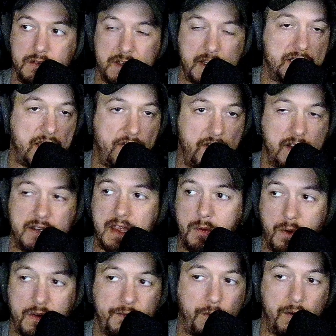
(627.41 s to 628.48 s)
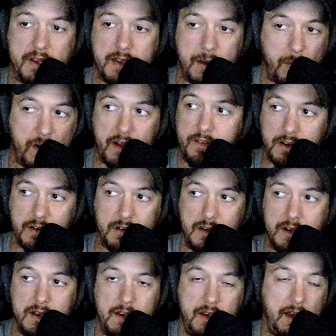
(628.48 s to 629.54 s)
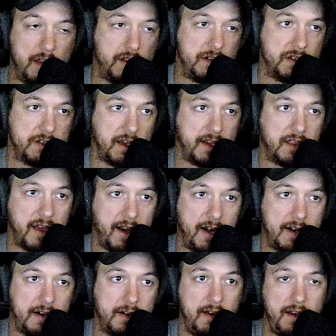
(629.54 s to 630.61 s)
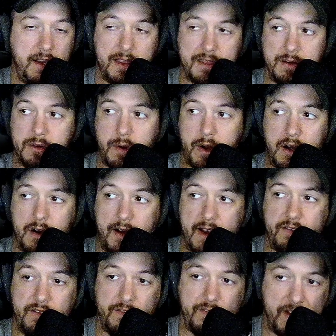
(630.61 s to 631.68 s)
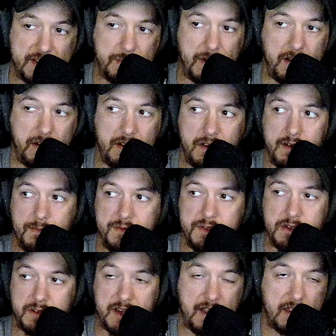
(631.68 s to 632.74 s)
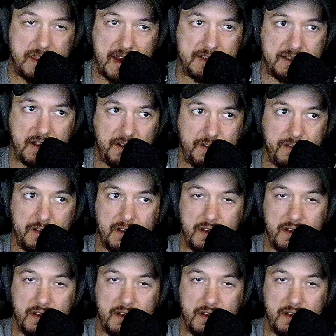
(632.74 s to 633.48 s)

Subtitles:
Day 70, day 140, day whatever. They're just like there and they require a lot of investment to get that stuff.